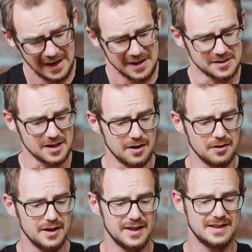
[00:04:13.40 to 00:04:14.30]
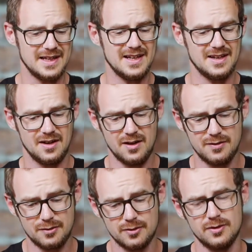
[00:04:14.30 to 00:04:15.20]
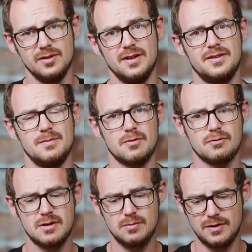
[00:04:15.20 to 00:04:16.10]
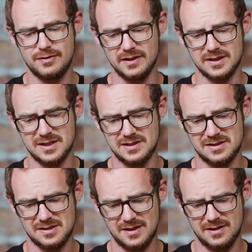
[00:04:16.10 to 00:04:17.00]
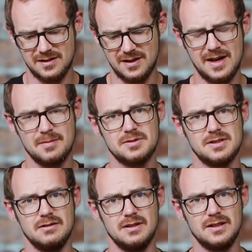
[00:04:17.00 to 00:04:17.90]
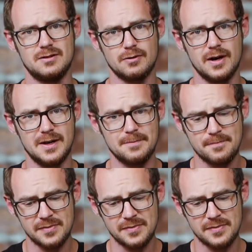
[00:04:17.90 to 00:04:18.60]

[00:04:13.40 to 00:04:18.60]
So yeah, overall the Marumi filters are absolutely great.